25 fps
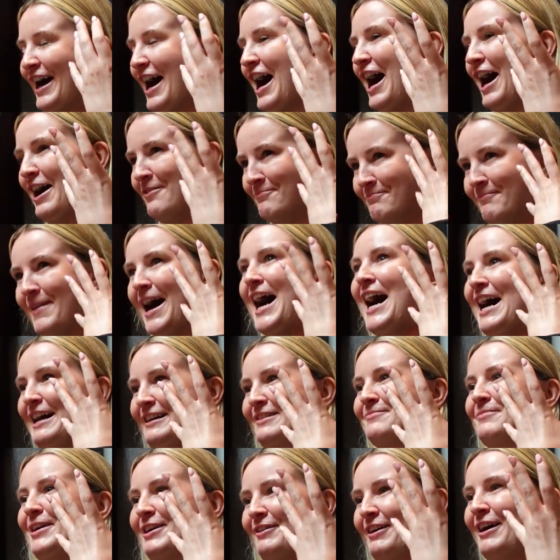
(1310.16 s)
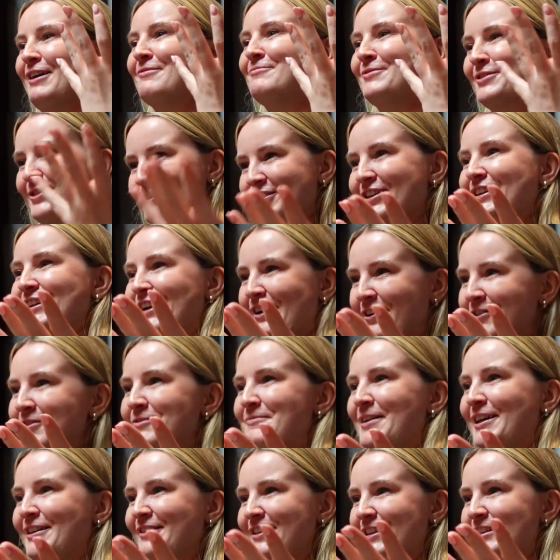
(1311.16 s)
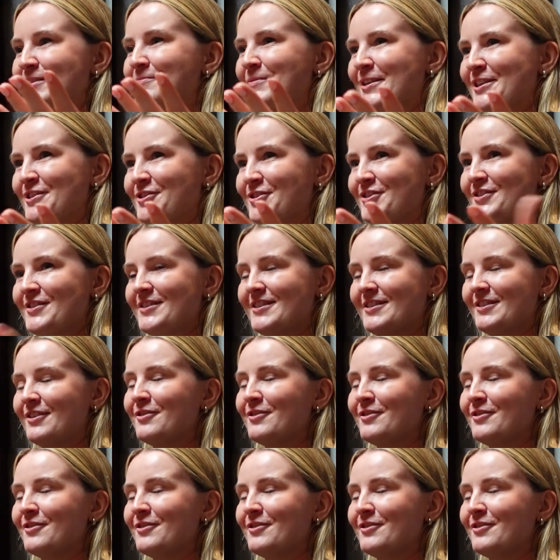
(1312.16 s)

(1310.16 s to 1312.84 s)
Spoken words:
am mad about how much I know about these bitches.